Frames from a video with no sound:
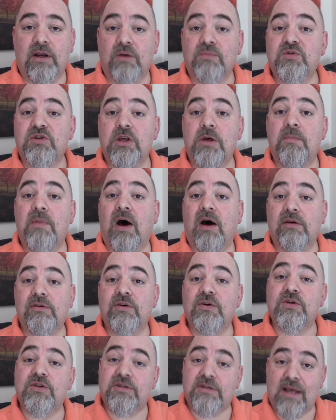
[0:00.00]
helps them
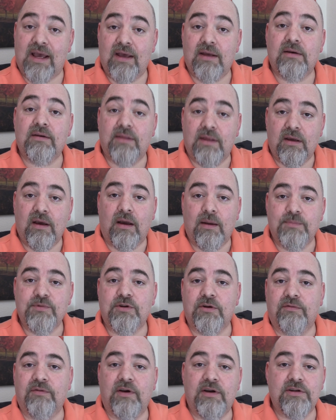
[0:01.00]
understand the
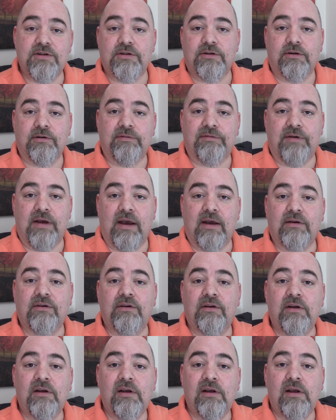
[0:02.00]
observation or
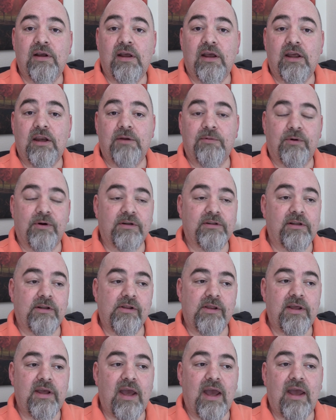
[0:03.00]
fact any more
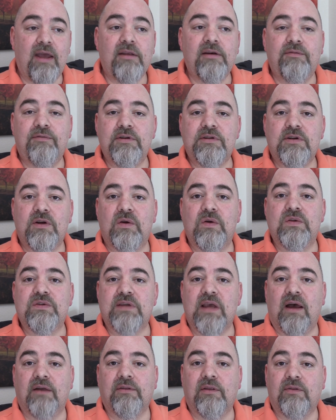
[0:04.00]
clearly. And if it
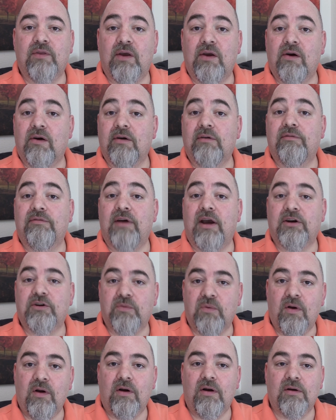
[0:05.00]
turns out that they are in fact
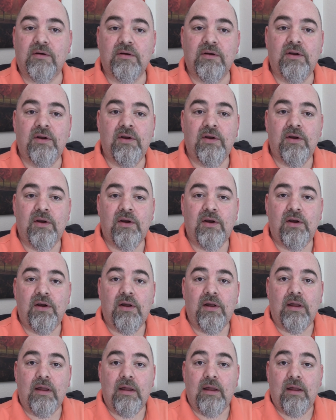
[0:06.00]
wrong,
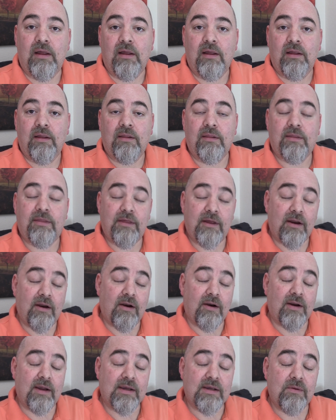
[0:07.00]

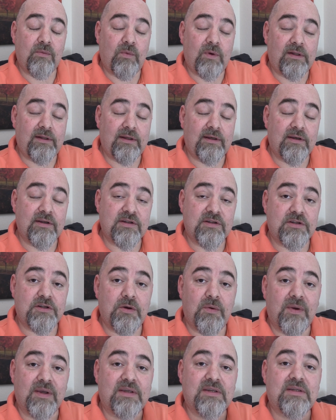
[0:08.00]
their willingness
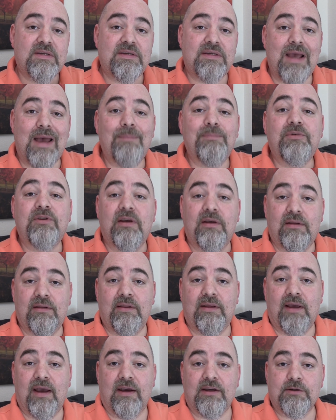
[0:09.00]
to accept
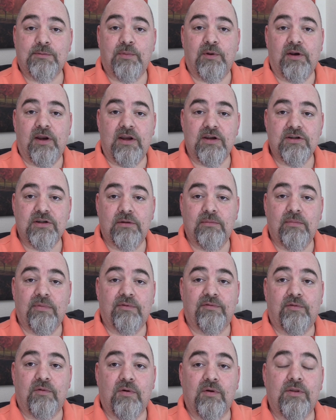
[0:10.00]
the explanation
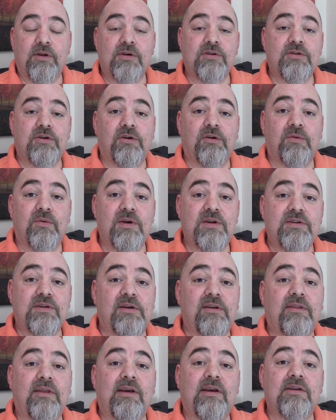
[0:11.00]
before there's good reason
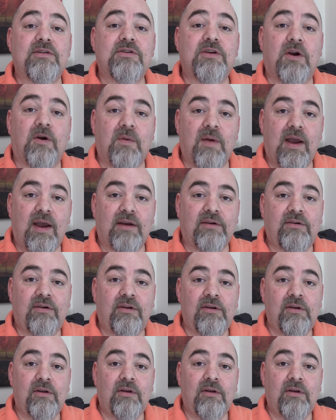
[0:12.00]
to think it's correct